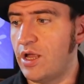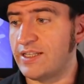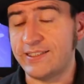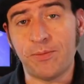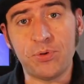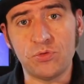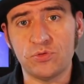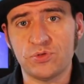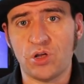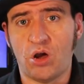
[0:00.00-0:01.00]

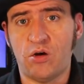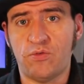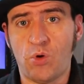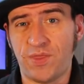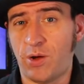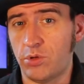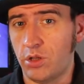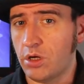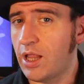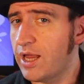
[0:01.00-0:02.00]
examples of what that
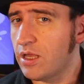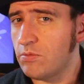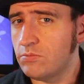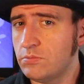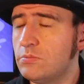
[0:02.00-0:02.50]
would look like.